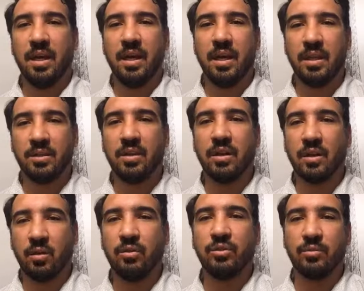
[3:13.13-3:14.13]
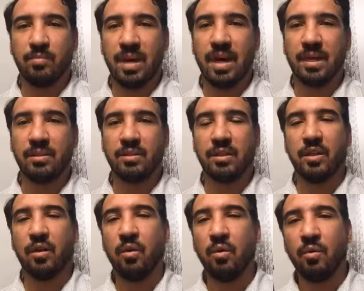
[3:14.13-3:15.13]
it's going to hold you back. It's going to
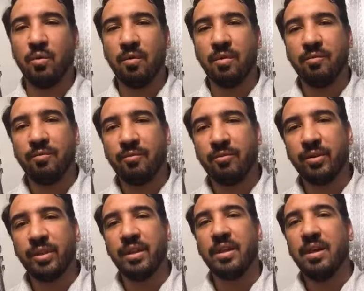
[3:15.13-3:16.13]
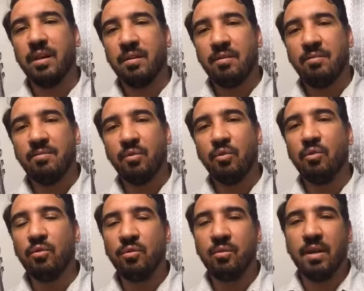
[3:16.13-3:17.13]
hold the free,
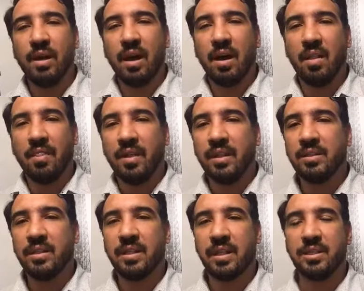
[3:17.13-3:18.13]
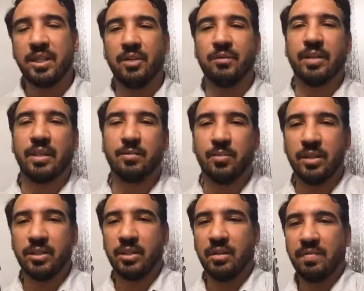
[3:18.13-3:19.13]
full, authentic, and genuine
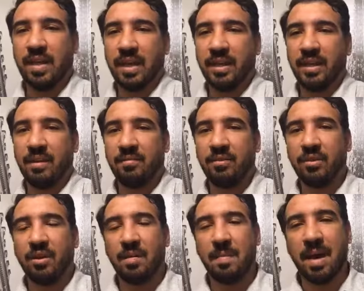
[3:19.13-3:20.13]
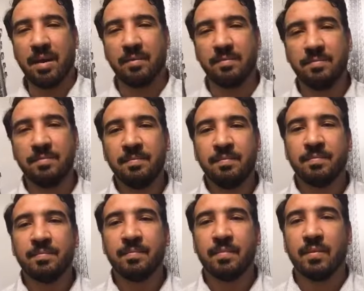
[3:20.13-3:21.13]
expression of that gift to come out
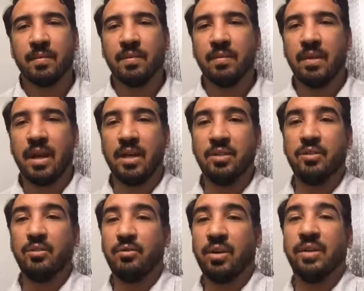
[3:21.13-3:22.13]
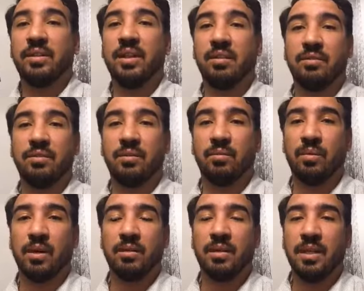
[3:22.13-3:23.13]
as you try to give it to the
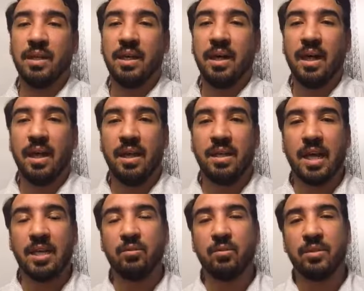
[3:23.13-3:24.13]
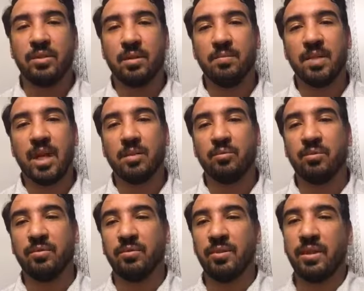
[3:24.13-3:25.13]
world. And that's when sometimes we
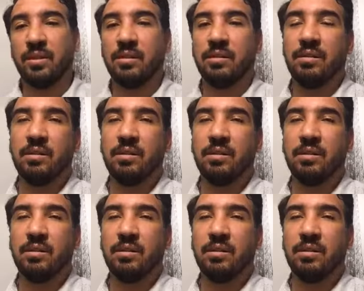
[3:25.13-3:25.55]
feel